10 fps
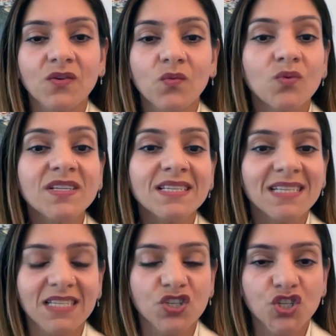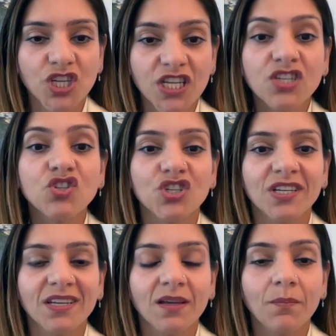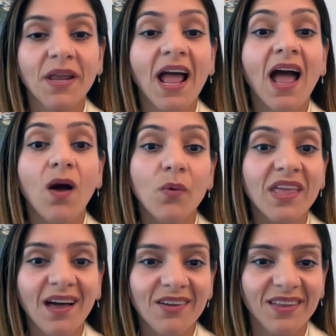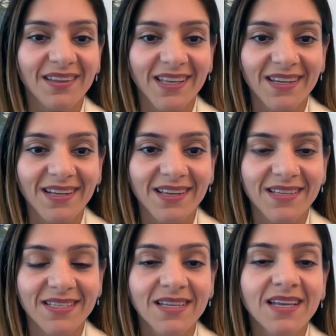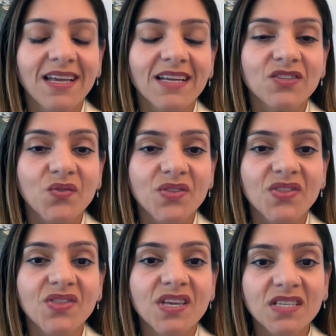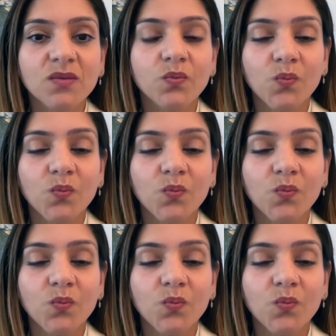risk isn't changing, but how we calculate it is. And so this